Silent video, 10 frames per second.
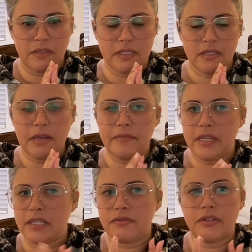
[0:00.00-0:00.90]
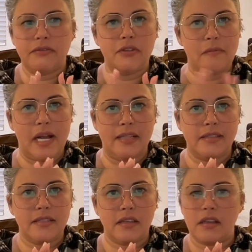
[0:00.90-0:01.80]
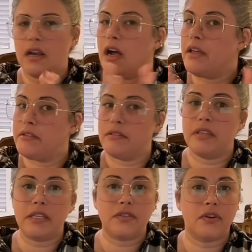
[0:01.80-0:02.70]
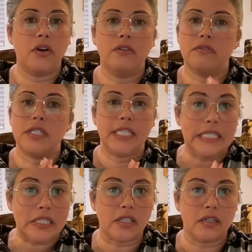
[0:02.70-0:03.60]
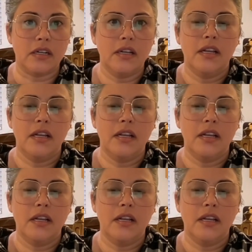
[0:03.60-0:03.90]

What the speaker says: Some things for a few months, other things for over a year.